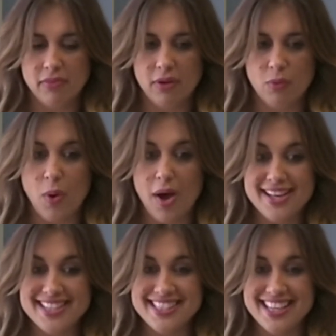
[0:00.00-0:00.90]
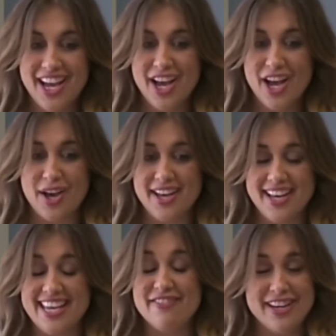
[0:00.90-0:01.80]
was,
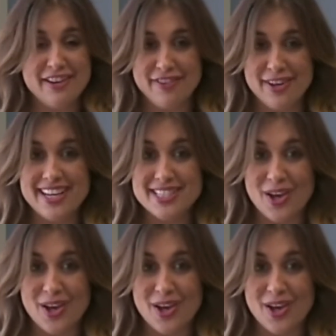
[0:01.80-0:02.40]
even if it is